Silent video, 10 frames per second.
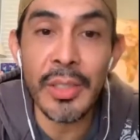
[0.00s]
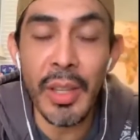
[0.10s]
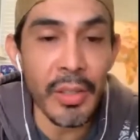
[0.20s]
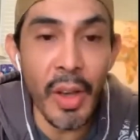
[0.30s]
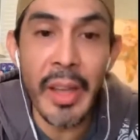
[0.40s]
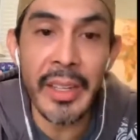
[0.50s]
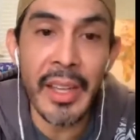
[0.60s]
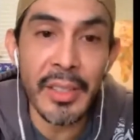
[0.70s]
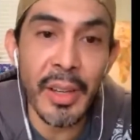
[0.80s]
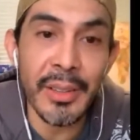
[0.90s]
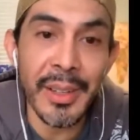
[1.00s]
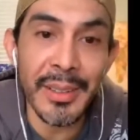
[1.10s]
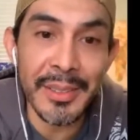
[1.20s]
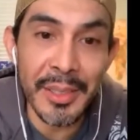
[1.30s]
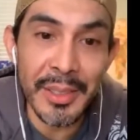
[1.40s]
so, go ahead, guys. Go,
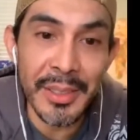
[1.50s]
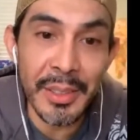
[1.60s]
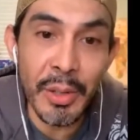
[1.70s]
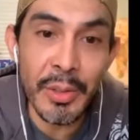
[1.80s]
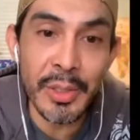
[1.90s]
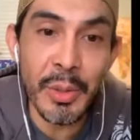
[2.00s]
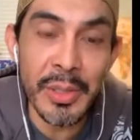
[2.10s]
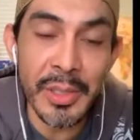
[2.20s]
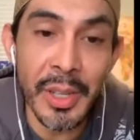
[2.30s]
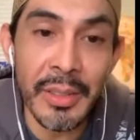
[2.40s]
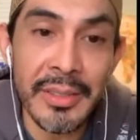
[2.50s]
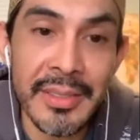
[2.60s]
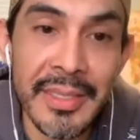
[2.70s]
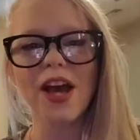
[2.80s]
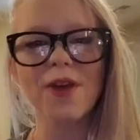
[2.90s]
go. You, who wants to okay, go?
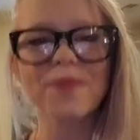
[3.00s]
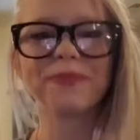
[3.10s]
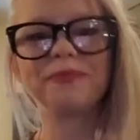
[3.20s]
I'll